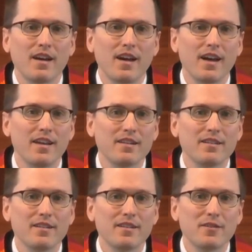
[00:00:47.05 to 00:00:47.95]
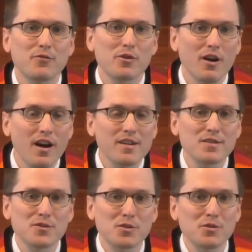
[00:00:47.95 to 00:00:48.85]
And if we're
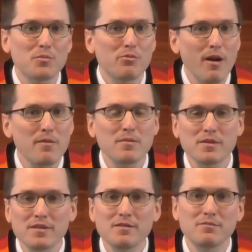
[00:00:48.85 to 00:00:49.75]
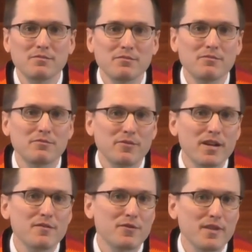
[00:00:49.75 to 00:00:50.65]
honest, you're, you're, probably
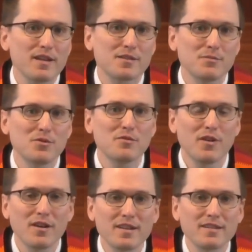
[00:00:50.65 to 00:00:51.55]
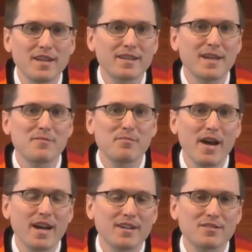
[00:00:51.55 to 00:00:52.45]
ready for that to move on and, and get
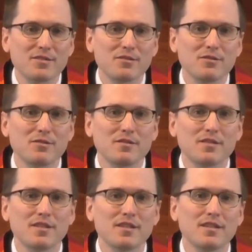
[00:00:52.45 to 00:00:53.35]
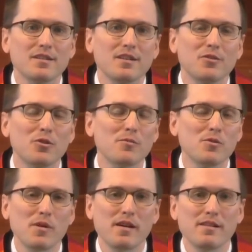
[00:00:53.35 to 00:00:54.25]
back to uh, a normal
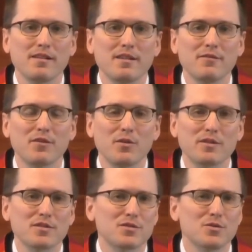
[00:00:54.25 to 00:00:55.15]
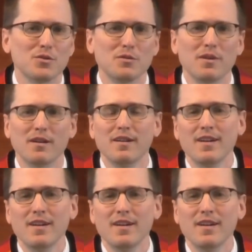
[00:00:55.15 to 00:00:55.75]
way of going to school, uh,